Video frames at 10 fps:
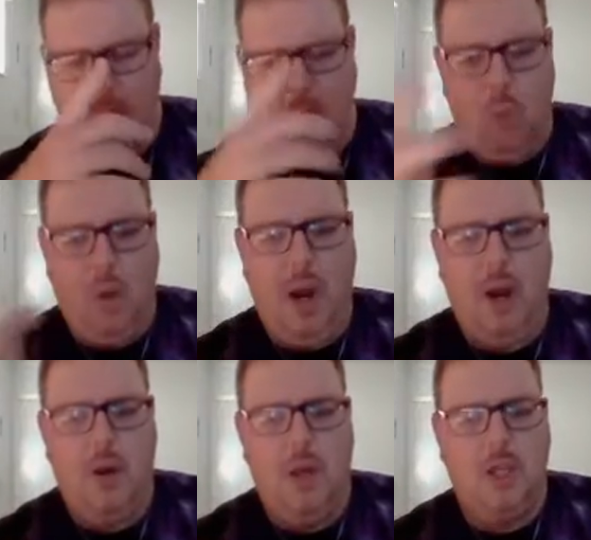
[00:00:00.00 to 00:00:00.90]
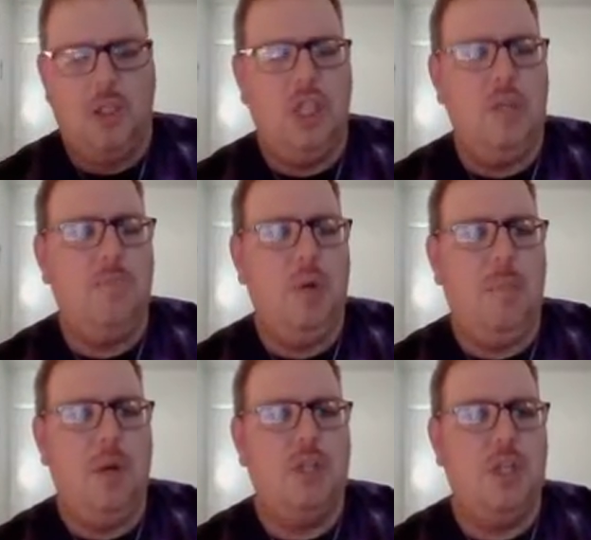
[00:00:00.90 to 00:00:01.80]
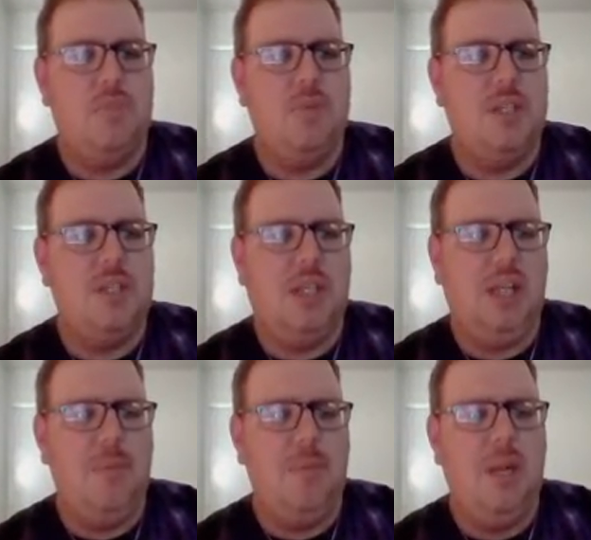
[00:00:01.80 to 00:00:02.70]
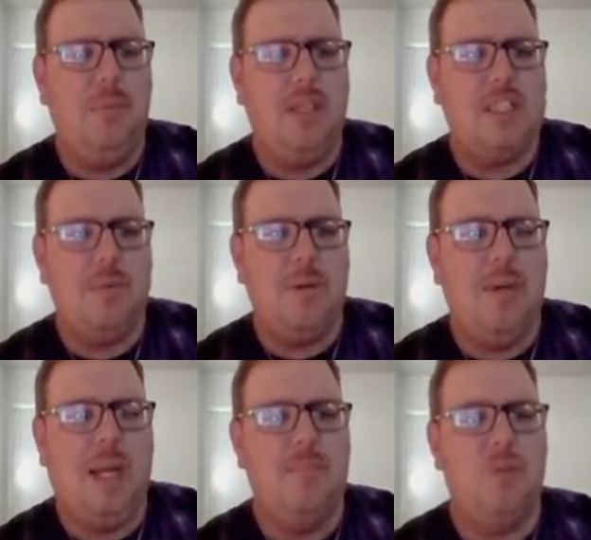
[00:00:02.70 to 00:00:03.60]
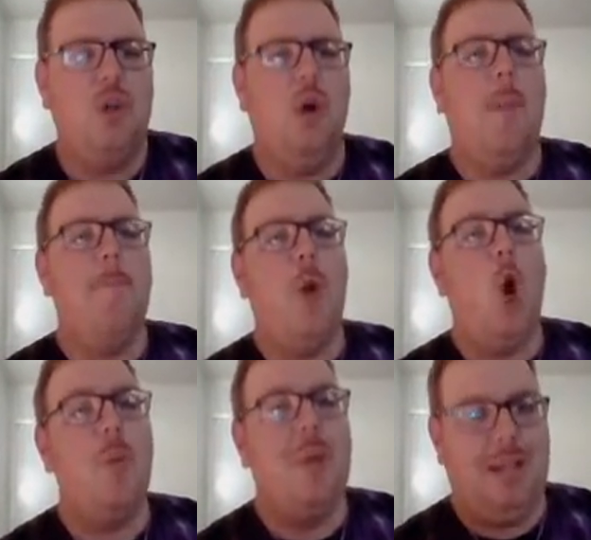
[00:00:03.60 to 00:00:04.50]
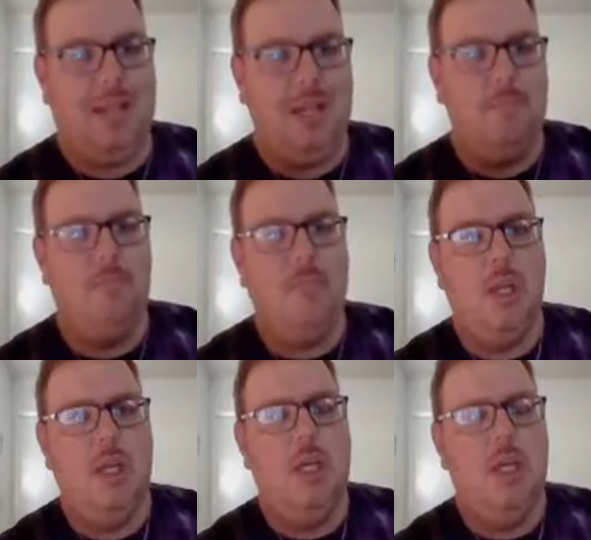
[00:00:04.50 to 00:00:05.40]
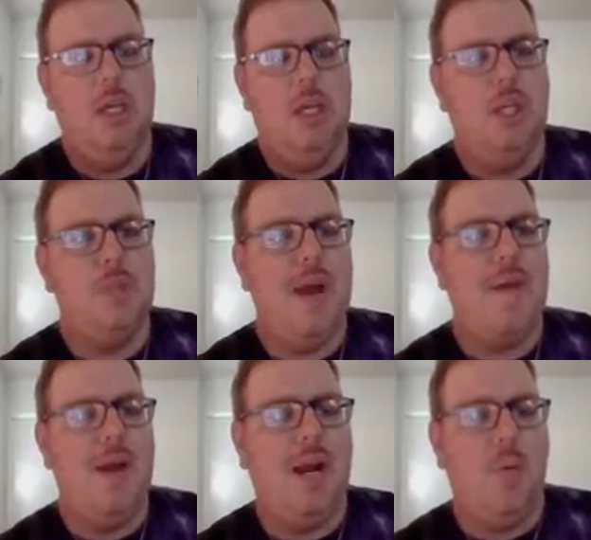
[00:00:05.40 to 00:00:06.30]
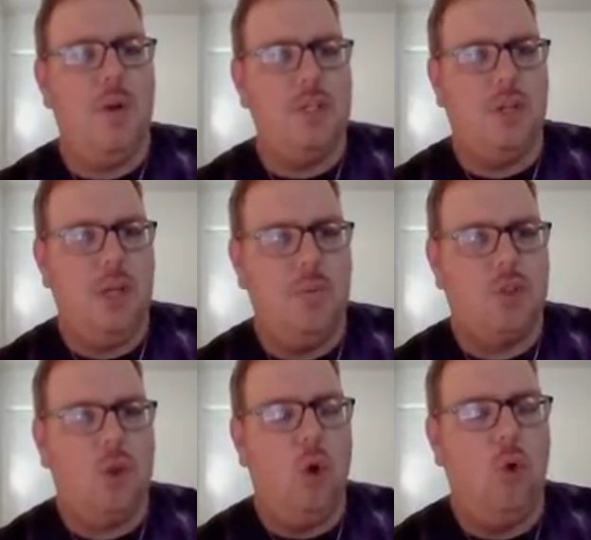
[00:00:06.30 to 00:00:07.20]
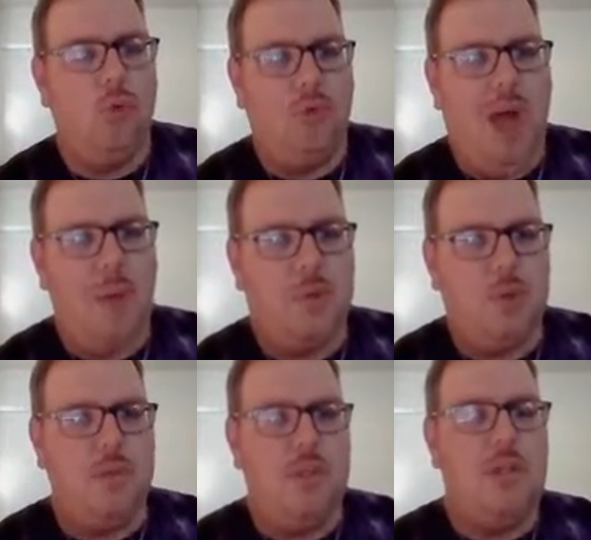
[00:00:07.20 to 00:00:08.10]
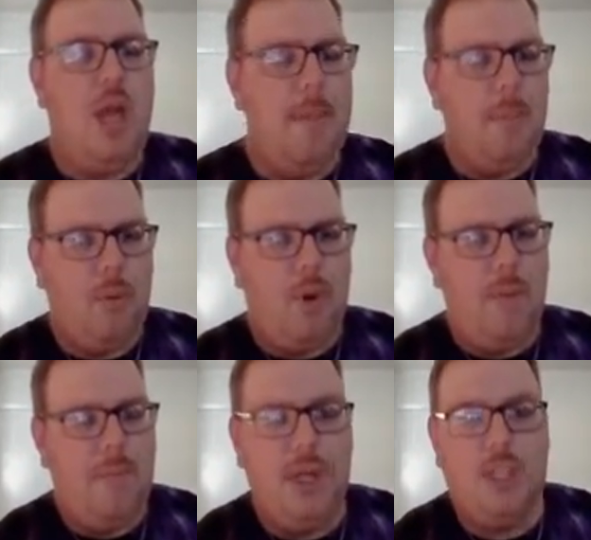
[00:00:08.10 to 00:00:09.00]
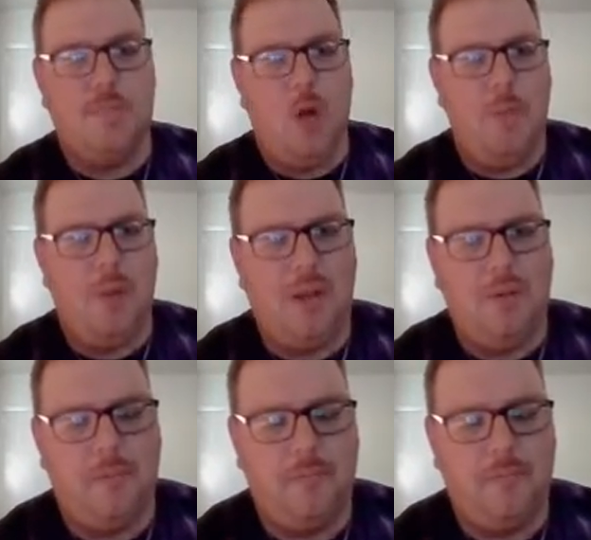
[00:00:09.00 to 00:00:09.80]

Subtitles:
where she pretty much just basically manipulates everybody to make him shogun permanently. Despite the fact originally he was told that it was supposed to be temporary, but it's permanent.